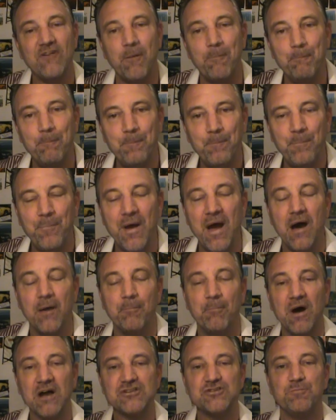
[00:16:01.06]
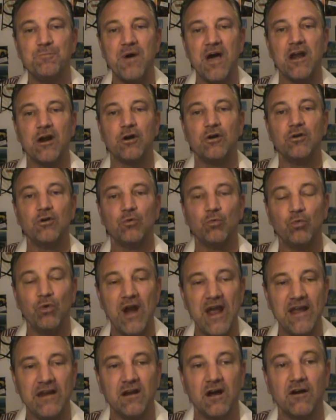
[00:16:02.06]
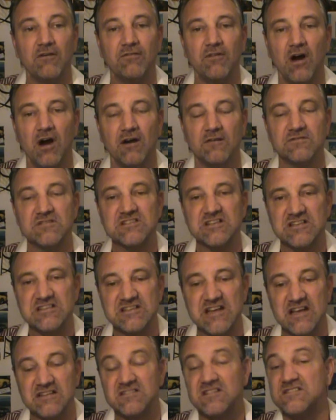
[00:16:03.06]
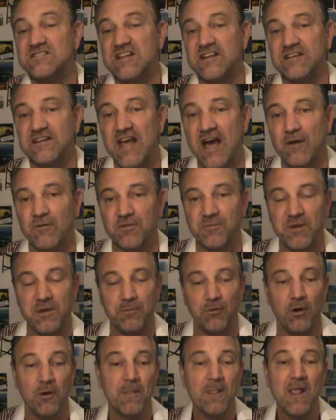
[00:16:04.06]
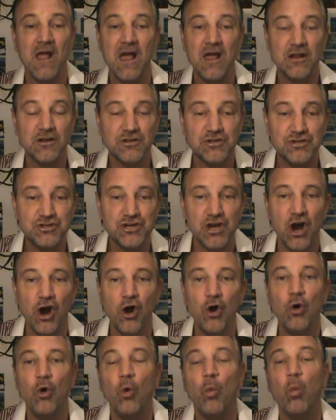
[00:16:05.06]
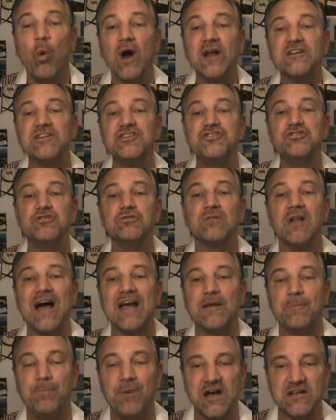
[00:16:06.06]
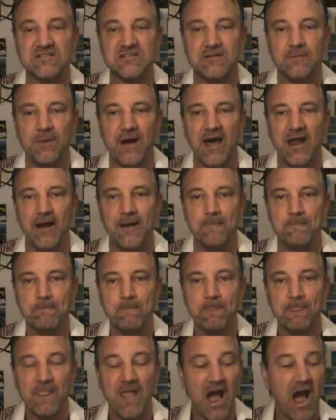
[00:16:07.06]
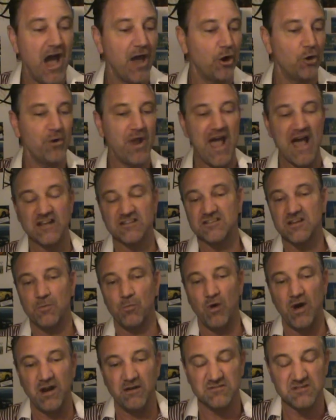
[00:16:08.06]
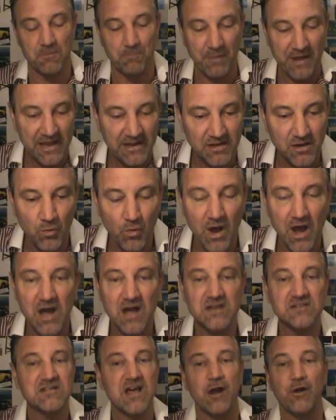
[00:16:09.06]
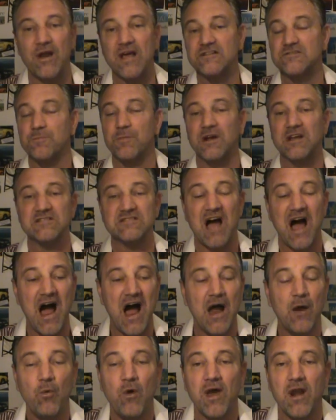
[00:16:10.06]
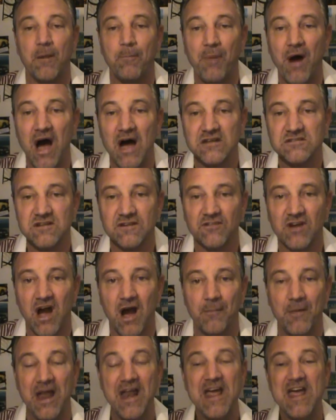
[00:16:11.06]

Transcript: a much better rate of success of sitting down with people. Joe, what did you like best about it? I don't ask him what his opinion was. I don't ask him because I want a positive comment.